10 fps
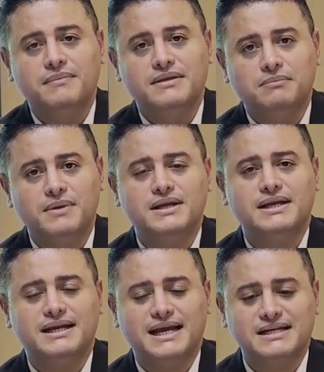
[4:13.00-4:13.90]
The
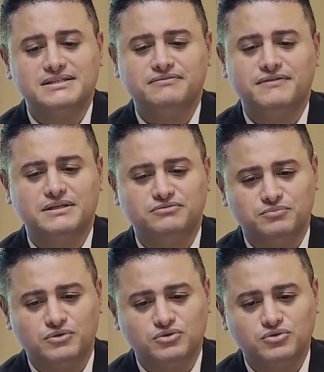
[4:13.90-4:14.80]
market has a
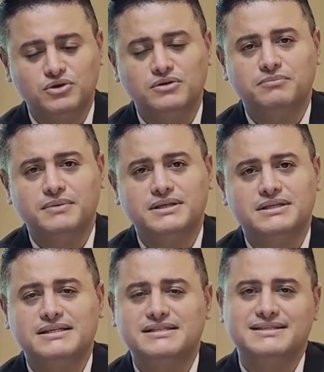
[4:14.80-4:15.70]
favorable growth, but
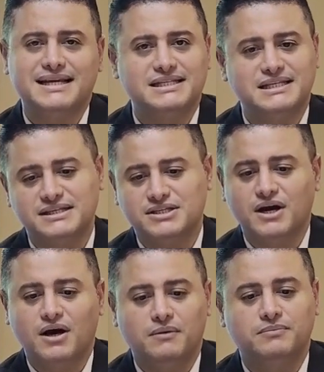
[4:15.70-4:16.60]
it is steady and
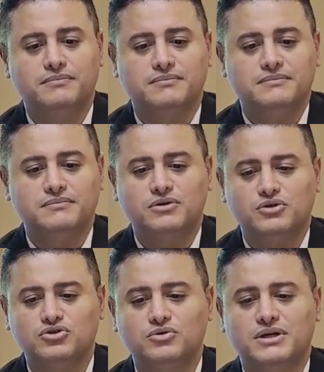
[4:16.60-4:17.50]
calm.
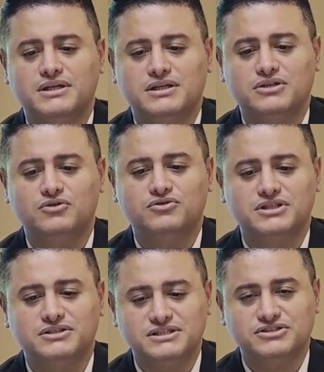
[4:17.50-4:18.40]
Usually the news
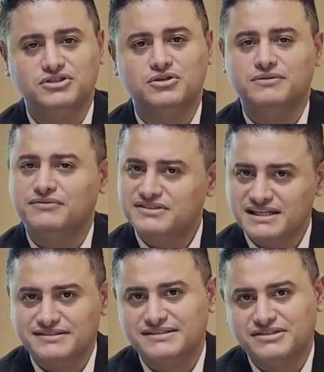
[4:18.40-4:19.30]
in these
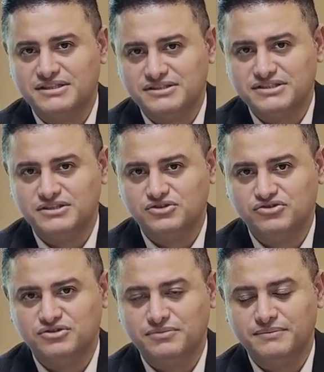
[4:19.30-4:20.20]
circumstances continues
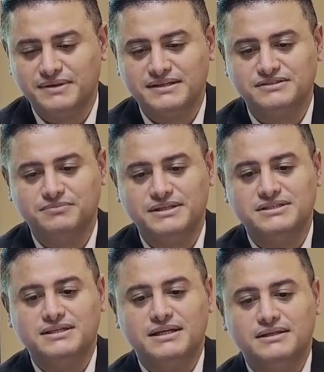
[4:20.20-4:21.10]
to be
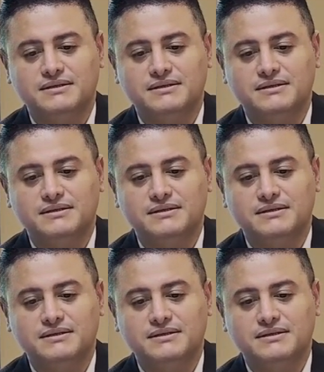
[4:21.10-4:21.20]
pessimistic,